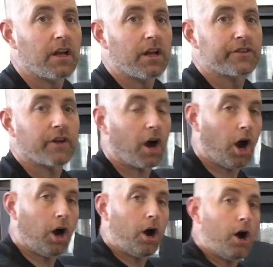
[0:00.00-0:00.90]
So
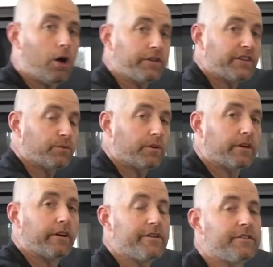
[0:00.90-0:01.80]
all these
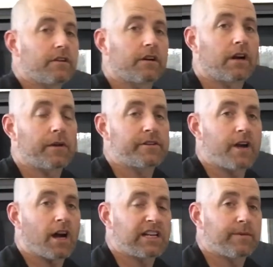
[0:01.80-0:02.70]
words are
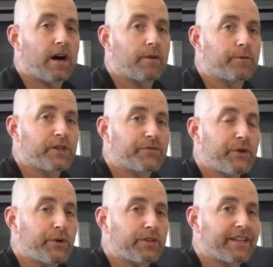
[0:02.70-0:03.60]
talked about pretty
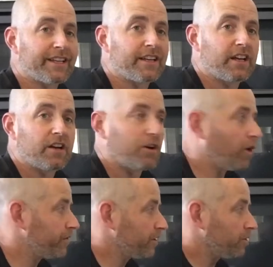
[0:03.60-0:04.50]
frequently
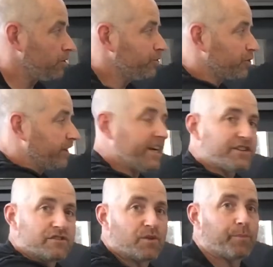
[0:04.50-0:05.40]
over the whole
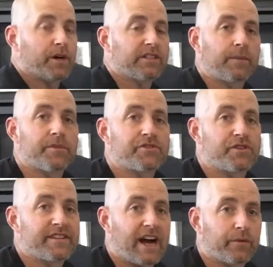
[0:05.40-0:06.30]
duration of building Mr.
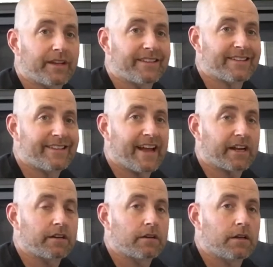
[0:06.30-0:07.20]
Downing's deck.
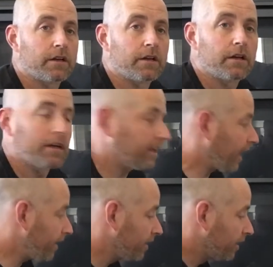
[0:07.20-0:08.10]

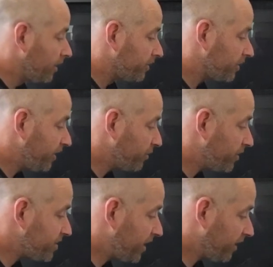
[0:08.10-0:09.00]
Okay? So these
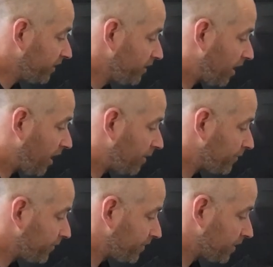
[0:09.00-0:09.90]
words here,
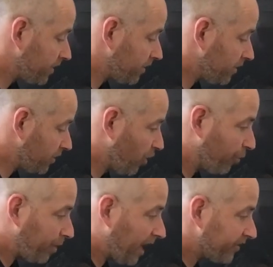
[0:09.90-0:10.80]
don't
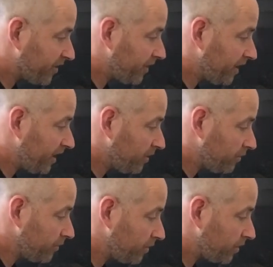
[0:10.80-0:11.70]
pause the
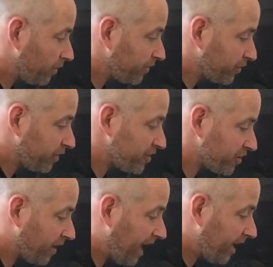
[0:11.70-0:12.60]
video, don't squint
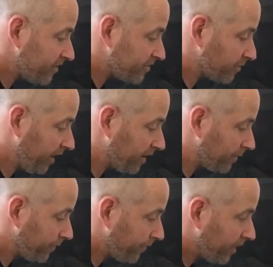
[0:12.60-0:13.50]
your eyes to read
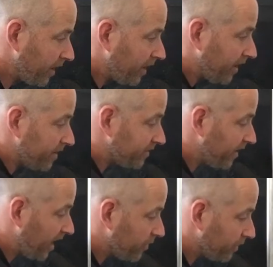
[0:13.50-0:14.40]
them.
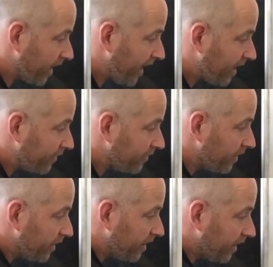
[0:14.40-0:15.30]
Instead, what I have
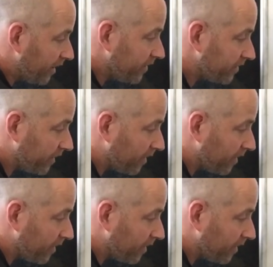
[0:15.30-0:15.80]
is